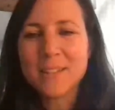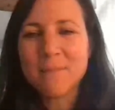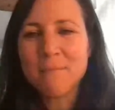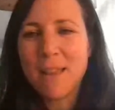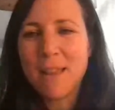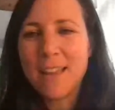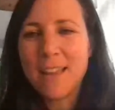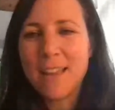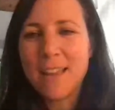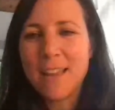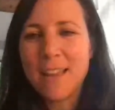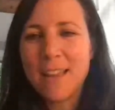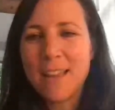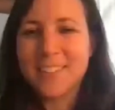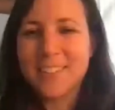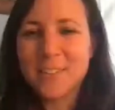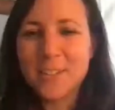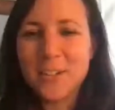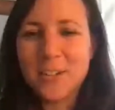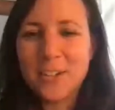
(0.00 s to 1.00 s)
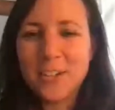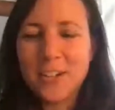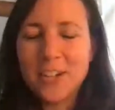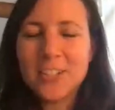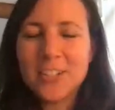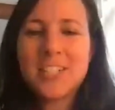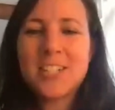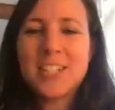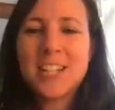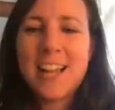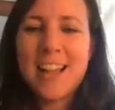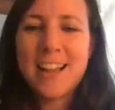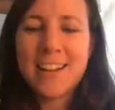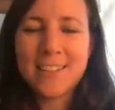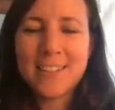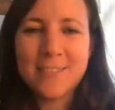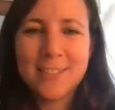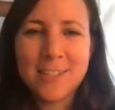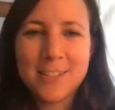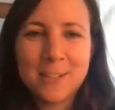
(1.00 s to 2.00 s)
amazing. So you're encouraging
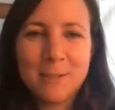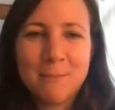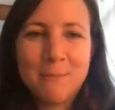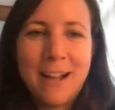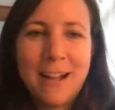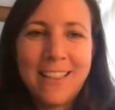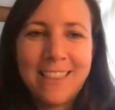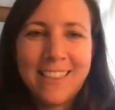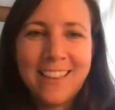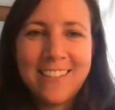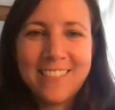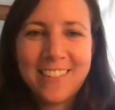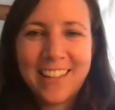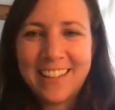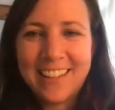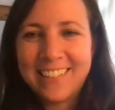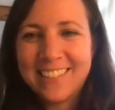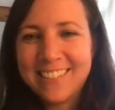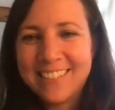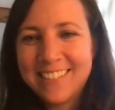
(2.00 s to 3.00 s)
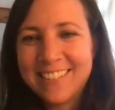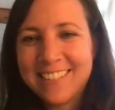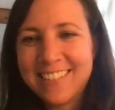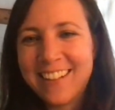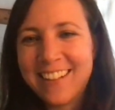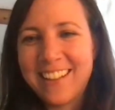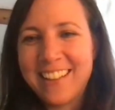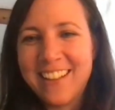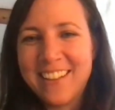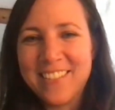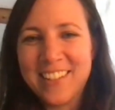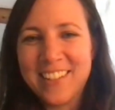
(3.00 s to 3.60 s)
activism. I love it. Mm -hmm. I mm-hmm. love